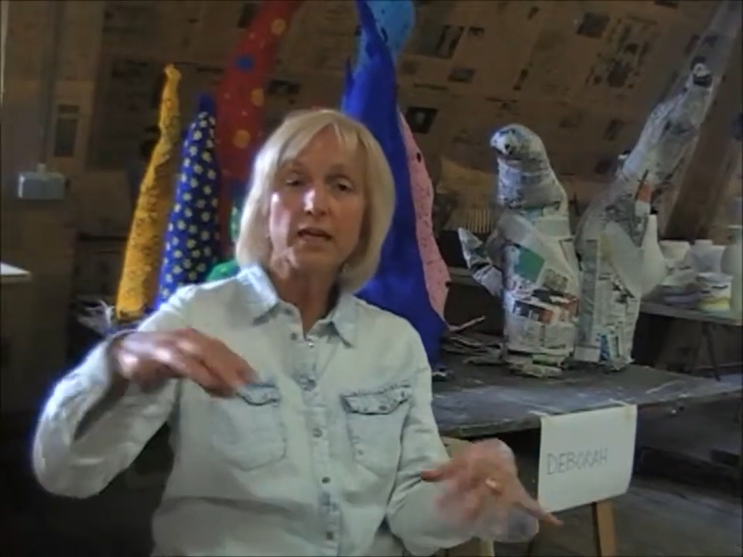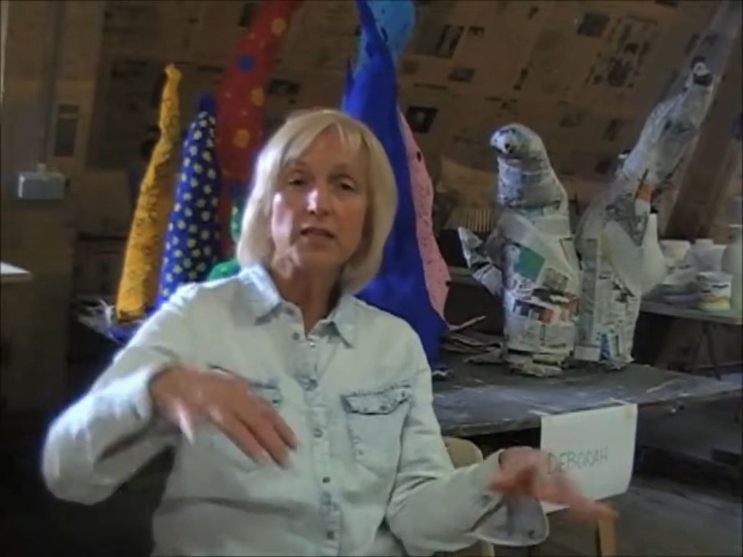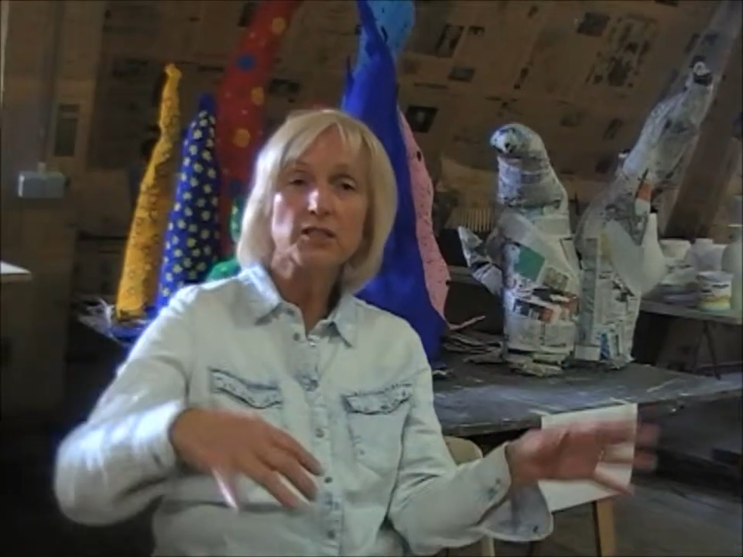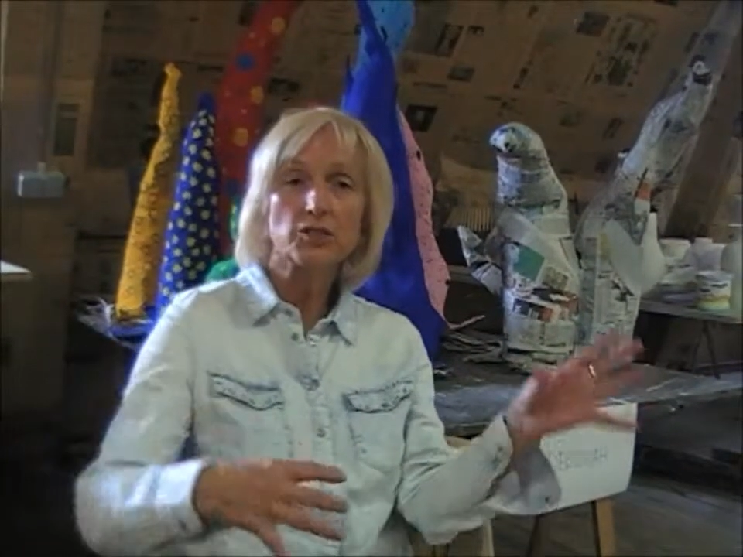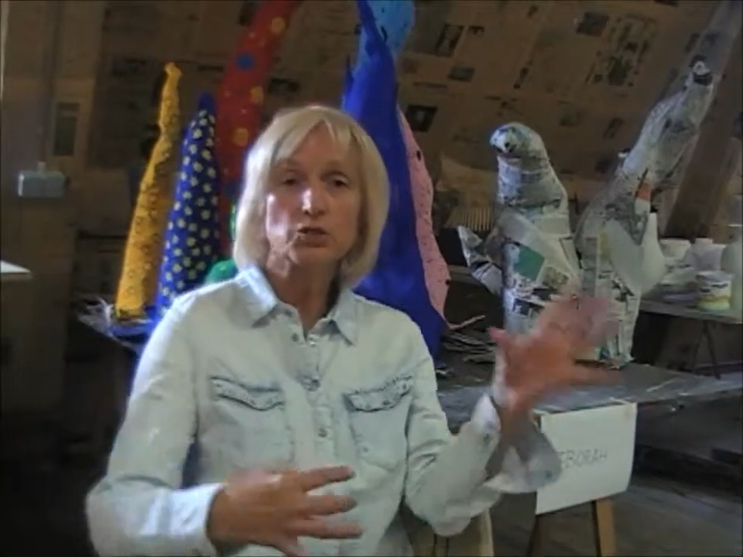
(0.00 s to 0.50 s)

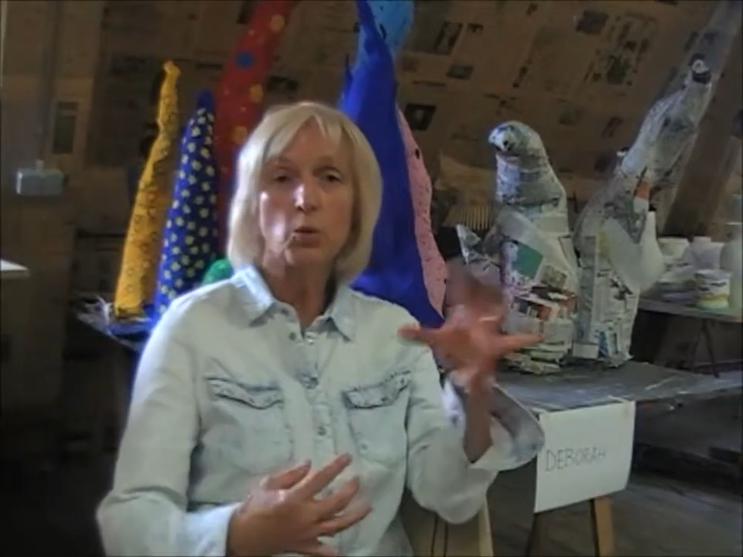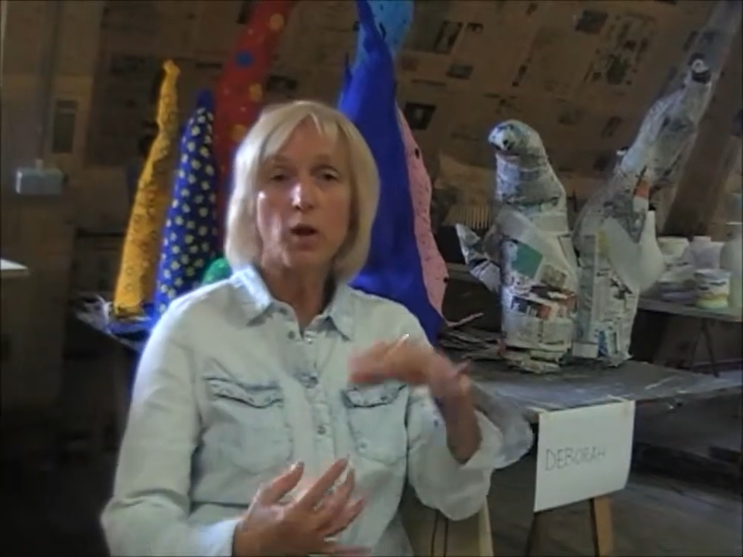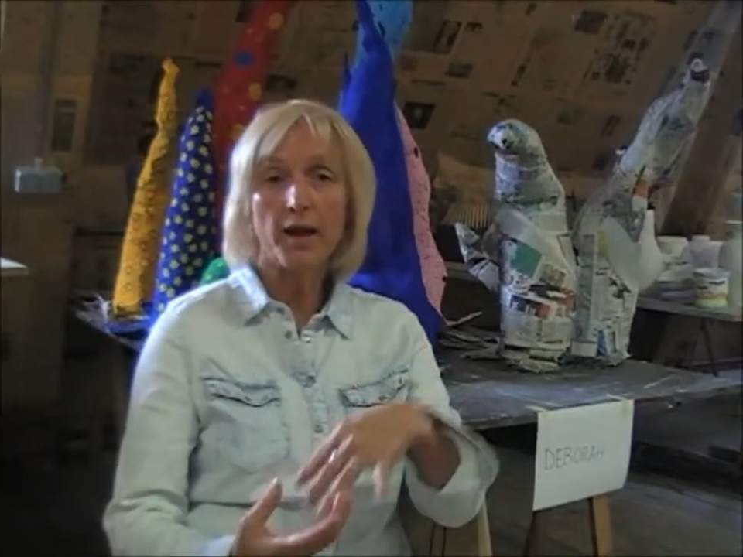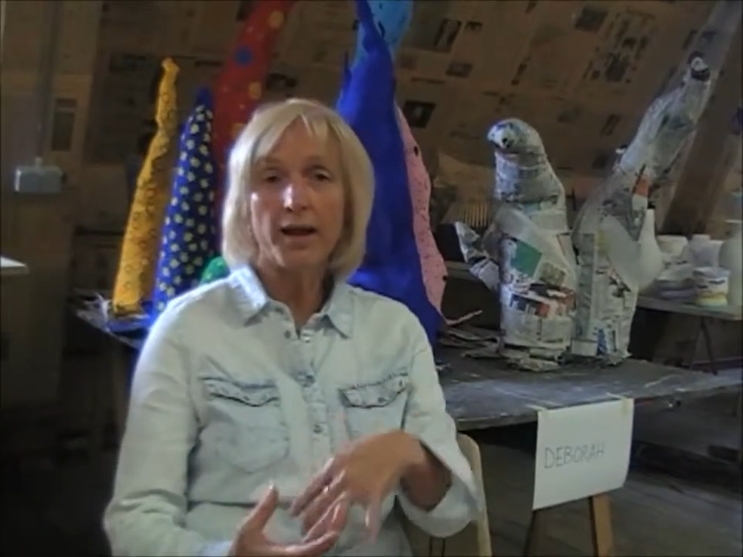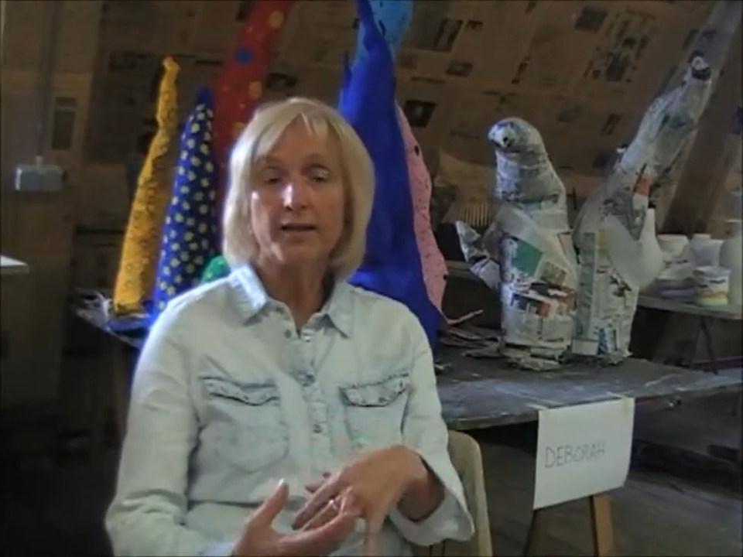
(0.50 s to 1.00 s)

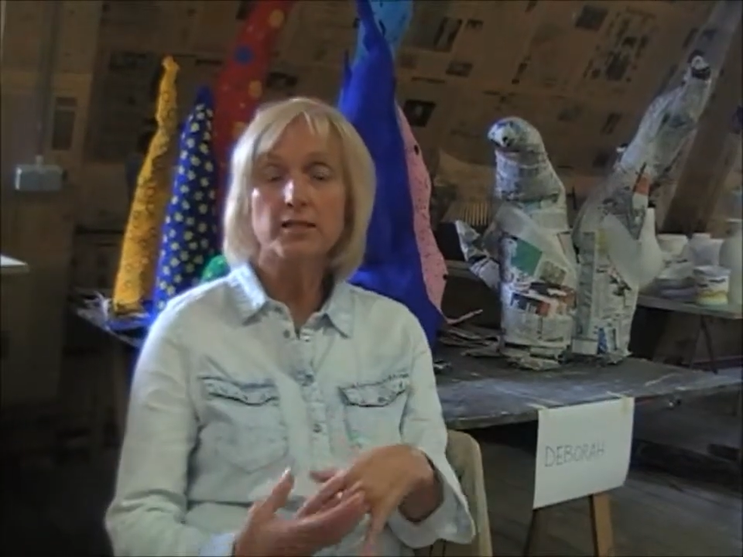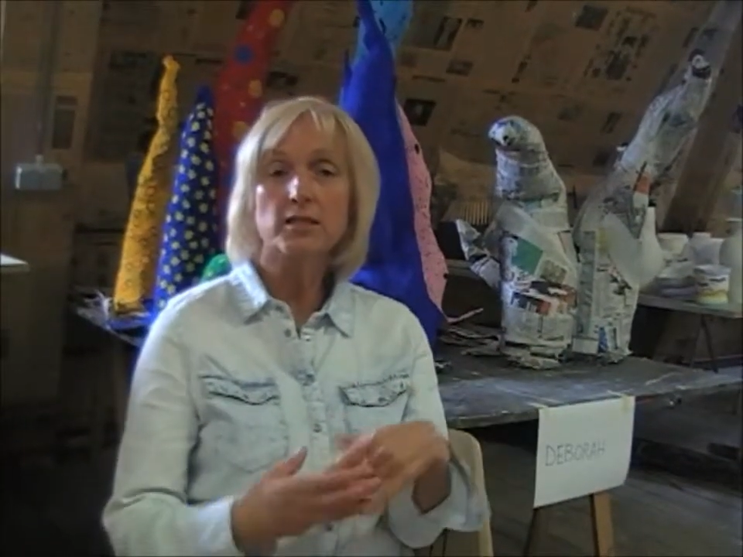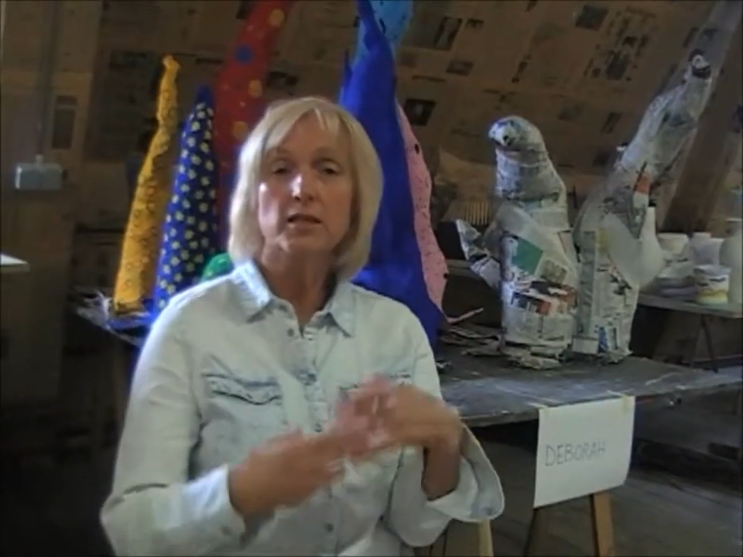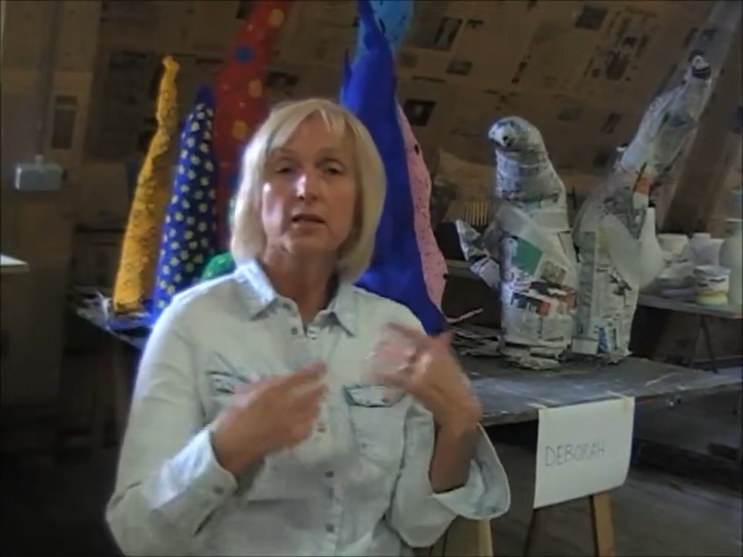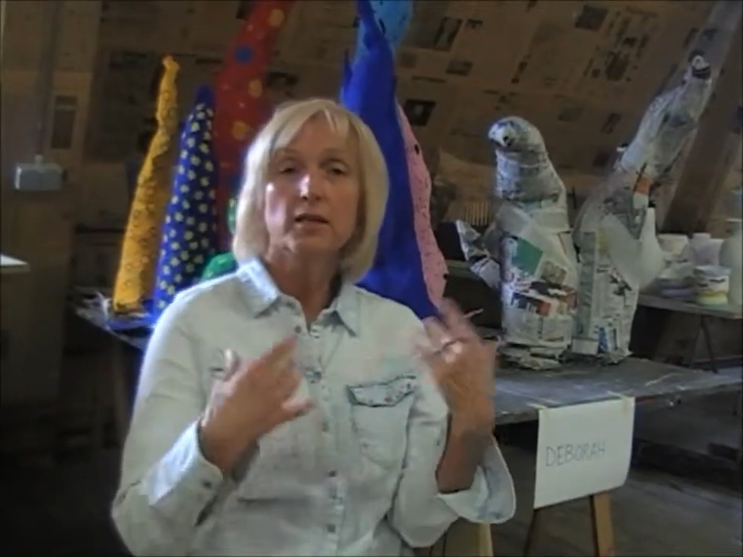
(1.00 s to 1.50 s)
intertwines.